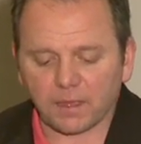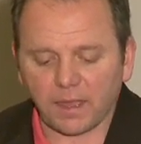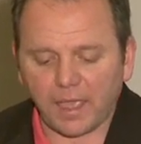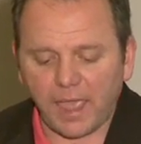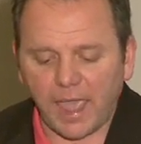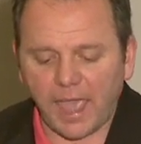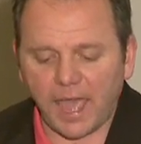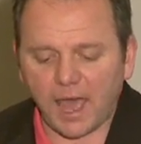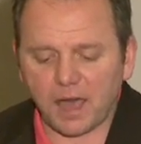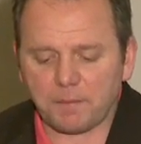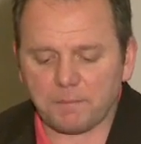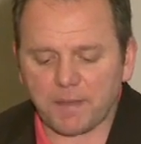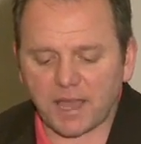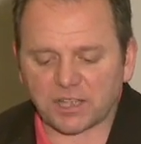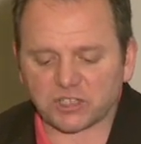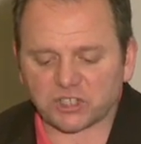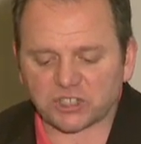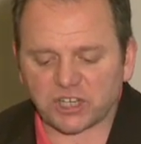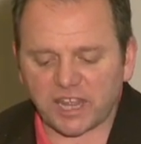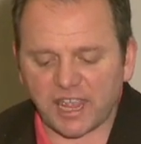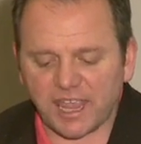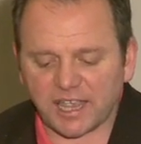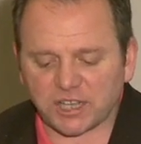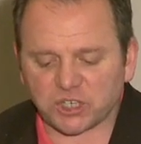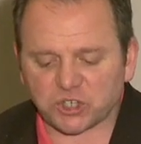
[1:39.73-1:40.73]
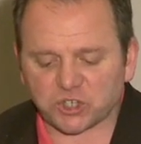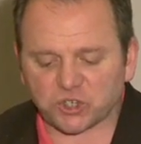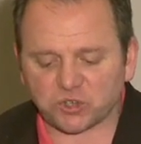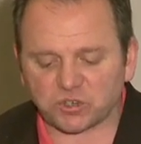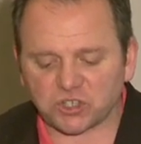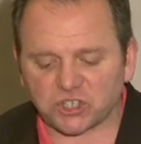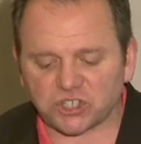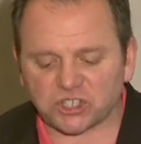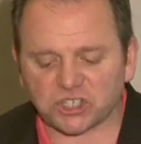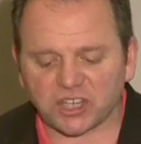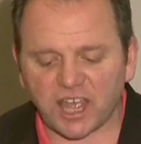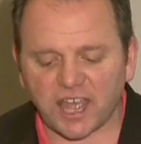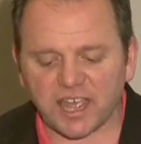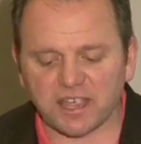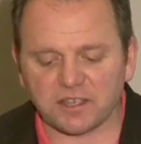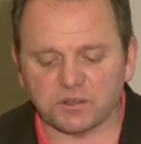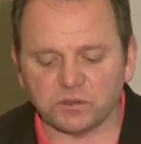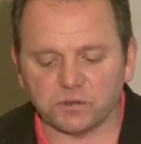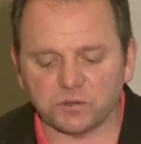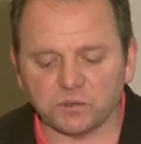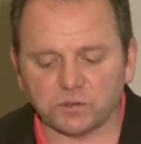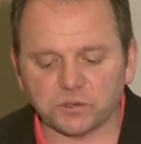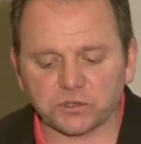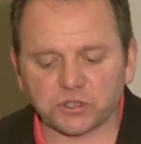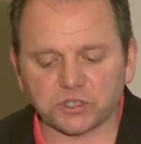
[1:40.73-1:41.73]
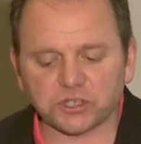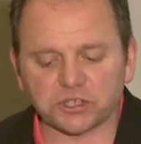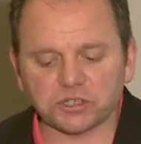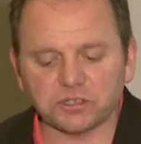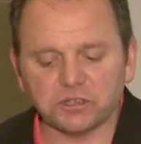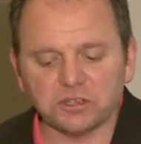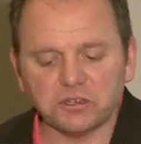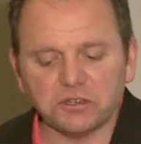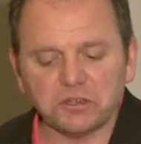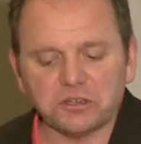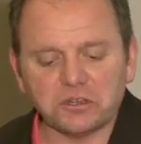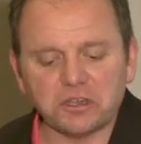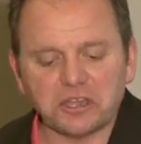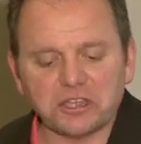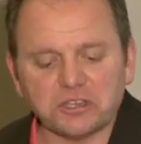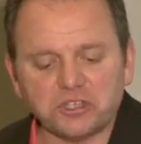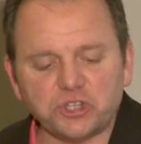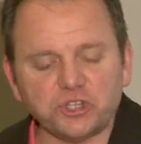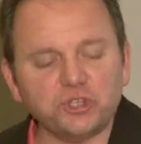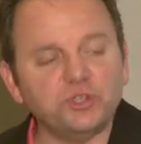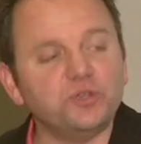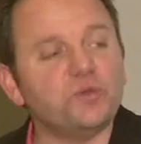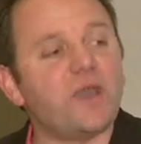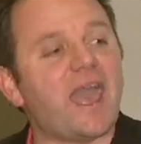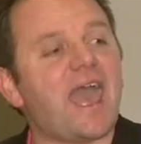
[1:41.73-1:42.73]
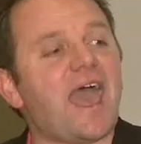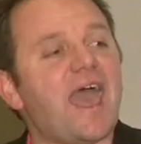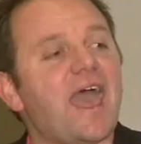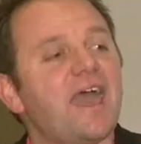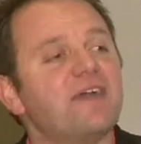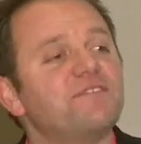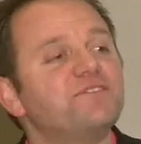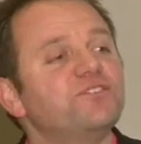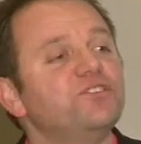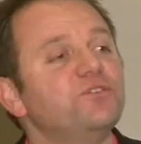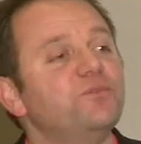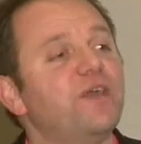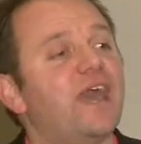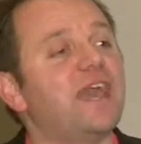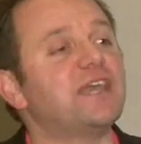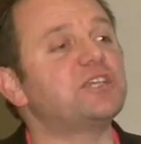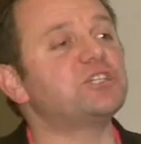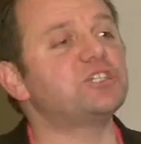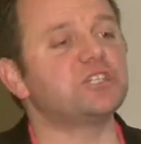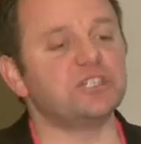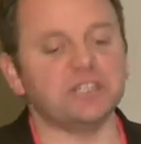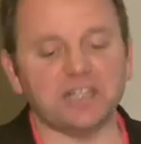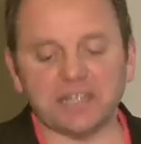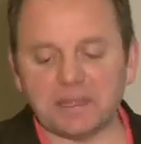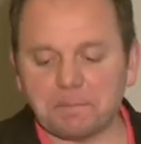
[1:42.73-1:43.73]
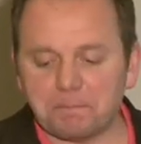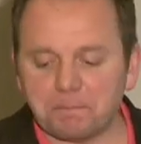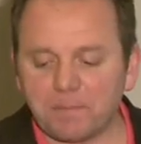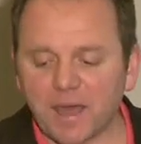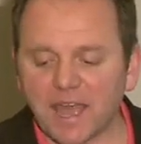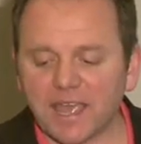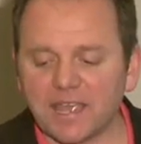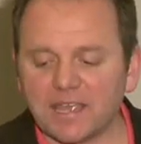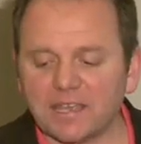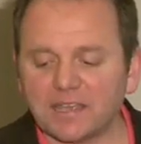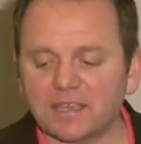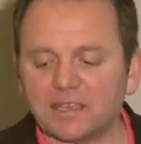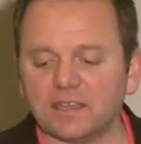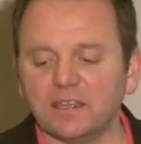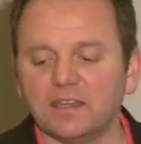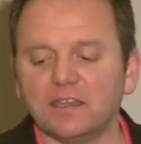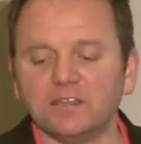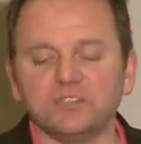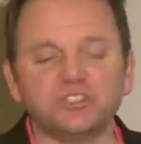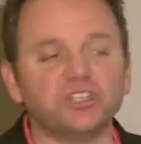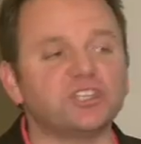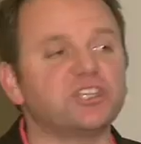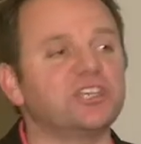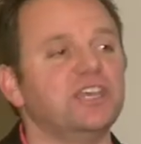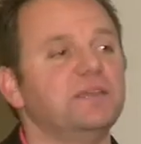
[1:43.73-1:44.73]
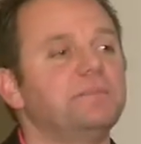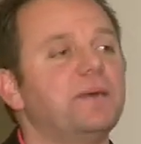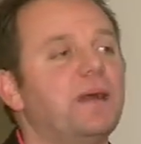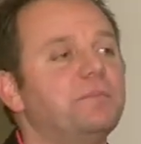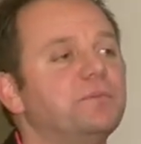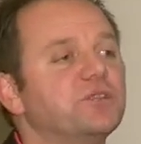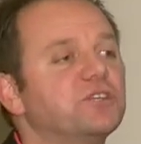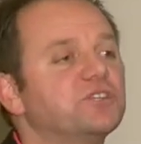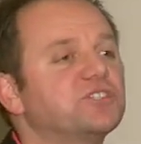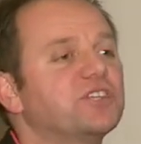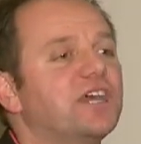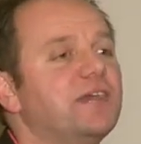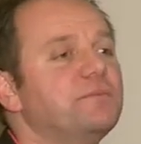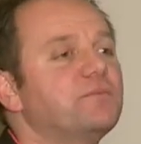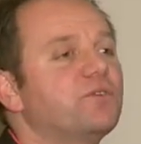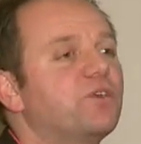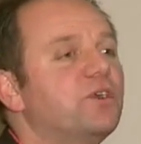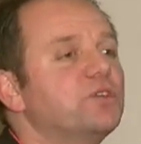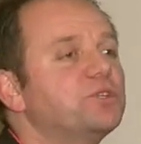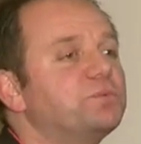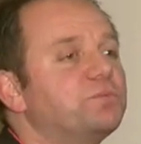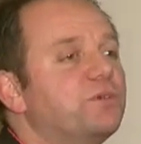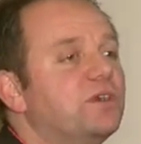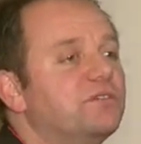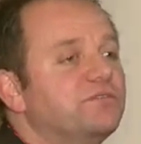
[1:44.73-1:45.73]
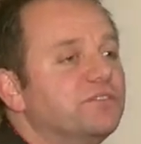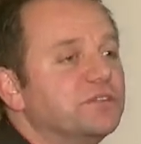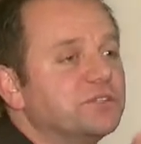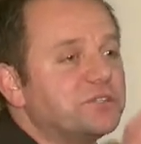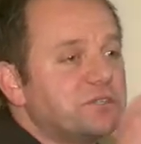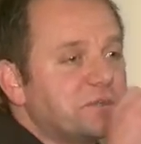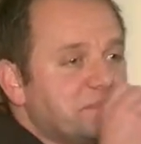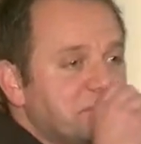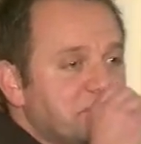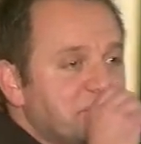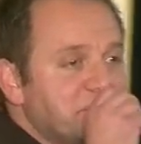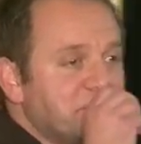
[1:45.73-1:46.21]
how much extra sales do you have to actually make to keep up with the same gross profit?